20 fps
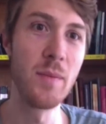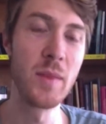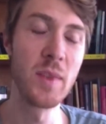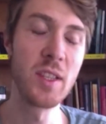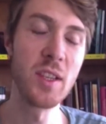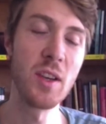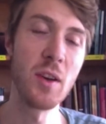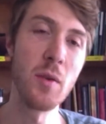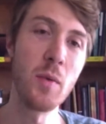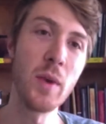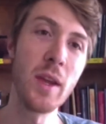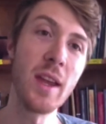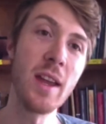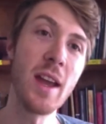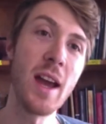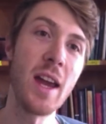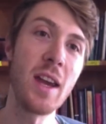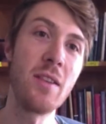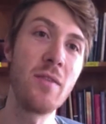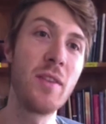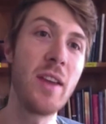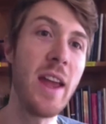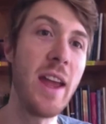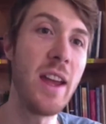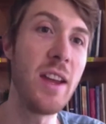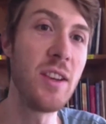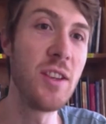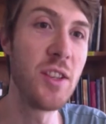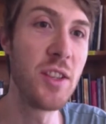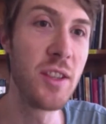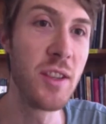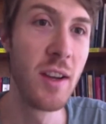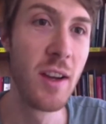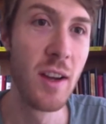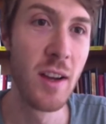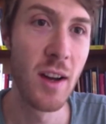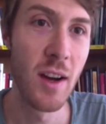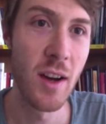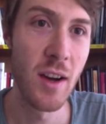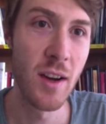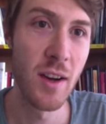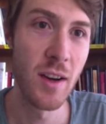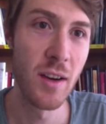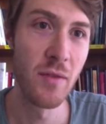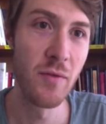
So we can kind of gauge our